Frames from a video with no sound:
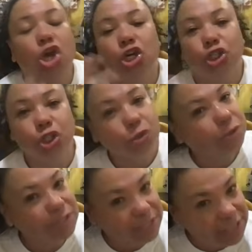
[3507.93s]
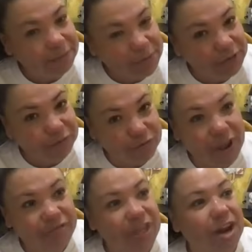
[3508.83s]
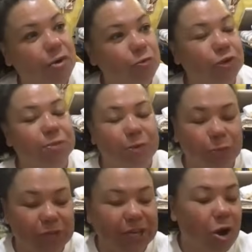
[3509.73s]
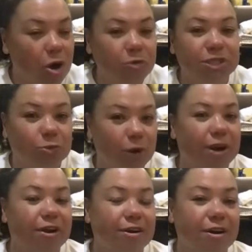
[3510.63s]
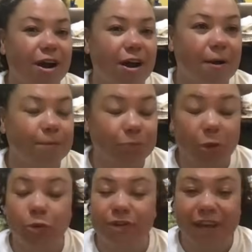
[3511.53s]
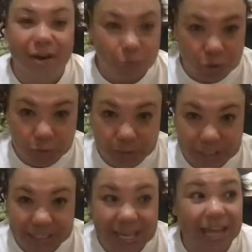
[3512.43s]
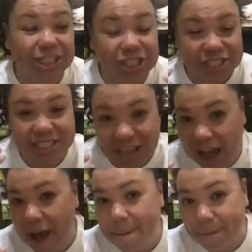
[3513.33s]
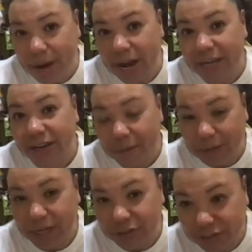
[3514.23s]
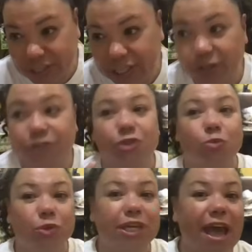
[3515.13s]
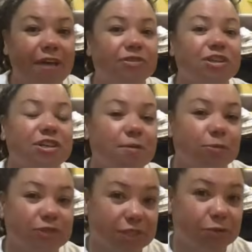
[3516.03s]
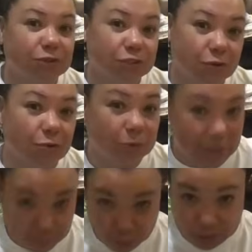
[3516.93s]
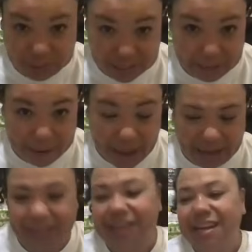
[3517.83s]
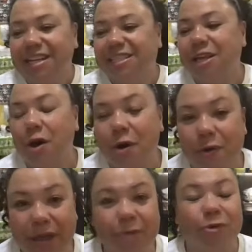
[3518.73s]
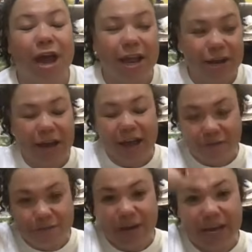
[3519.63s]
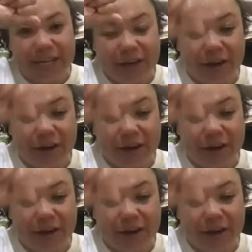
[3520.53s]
You will see me and Fred there. We always wear, well, not always. I just got my commander's gear. So we have the number 00. We have Woods in the back. So, and I have my,